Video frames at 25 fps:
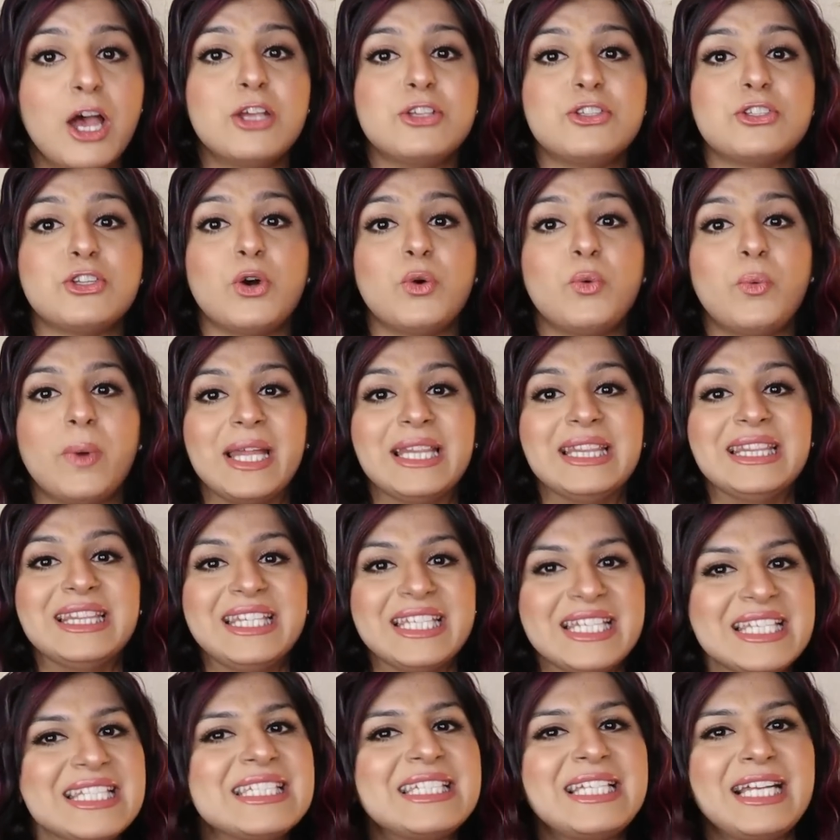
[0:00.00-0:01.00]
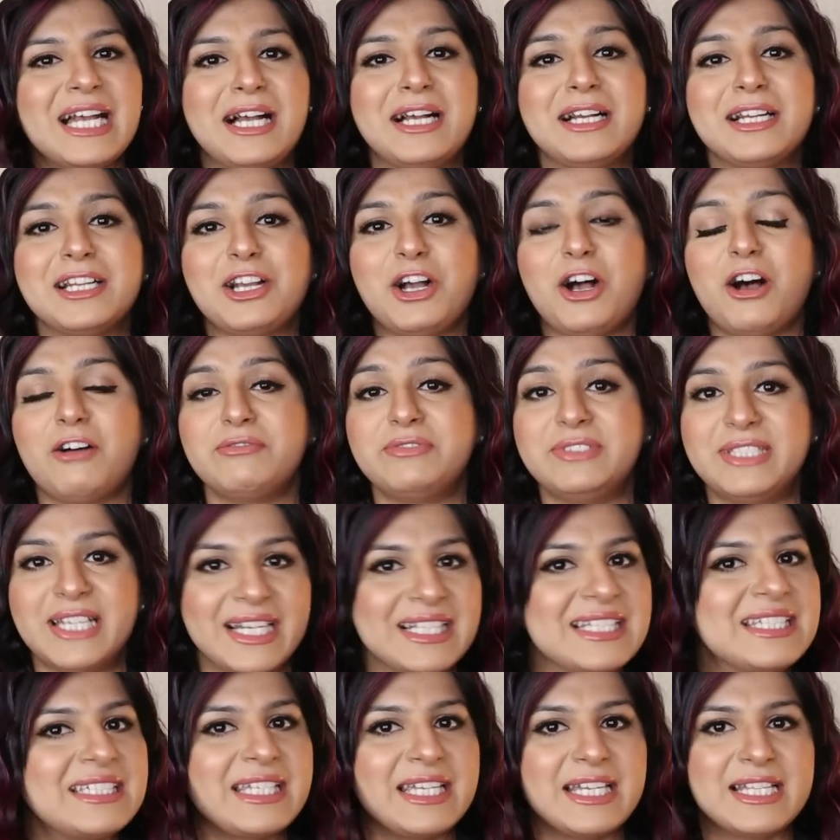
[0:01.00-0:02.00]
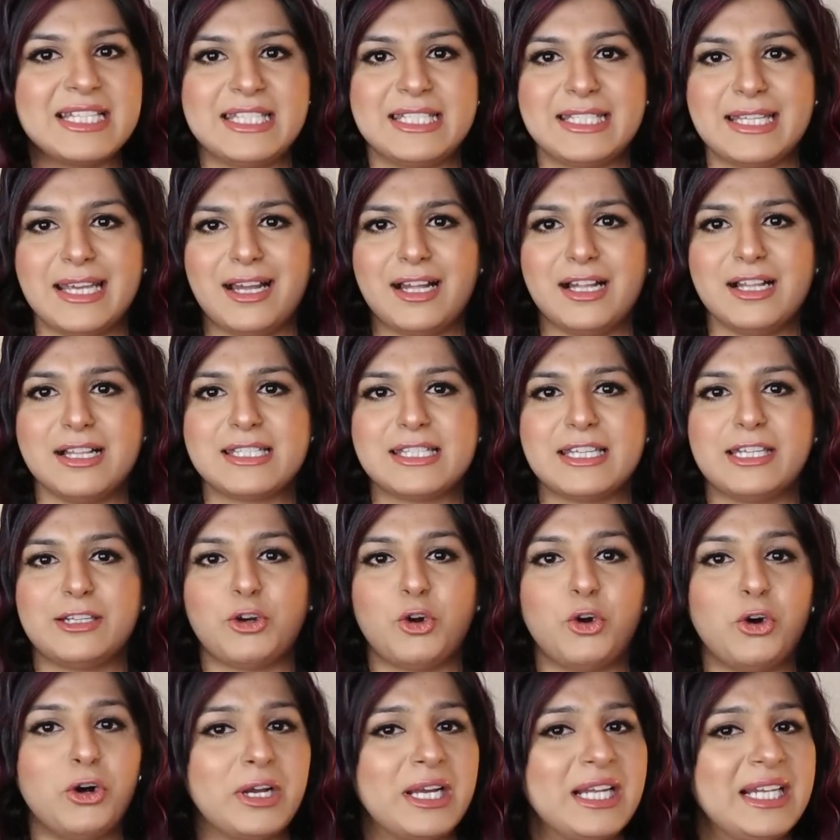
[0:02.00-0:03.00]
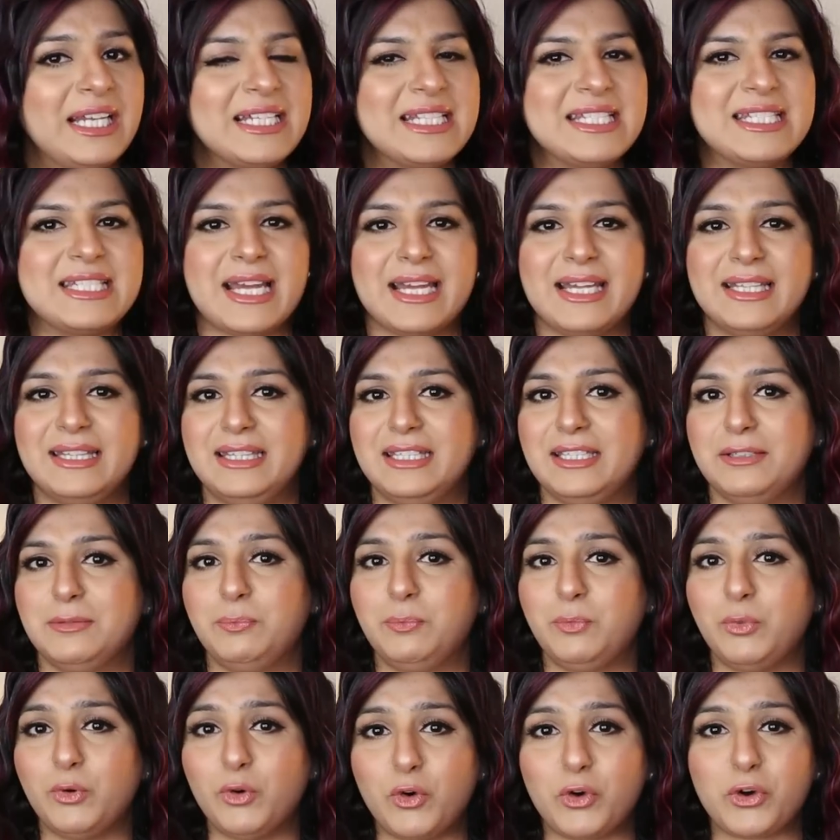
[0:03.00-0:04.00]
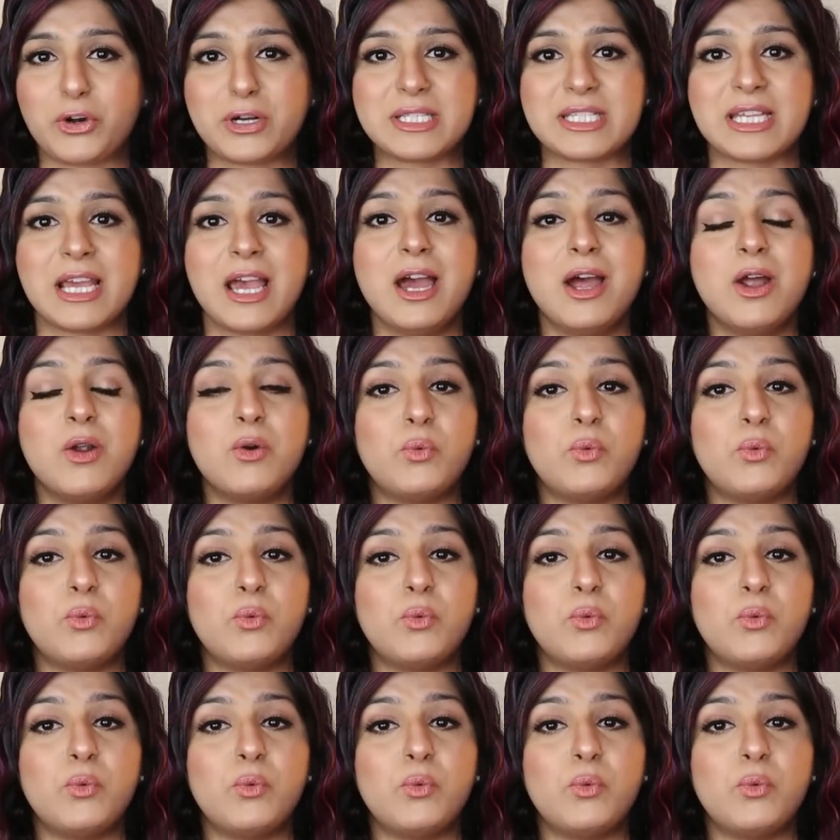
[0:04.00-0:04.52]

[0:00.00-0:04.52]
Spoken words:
So when this gunk of dead skin cells and oil inside the pores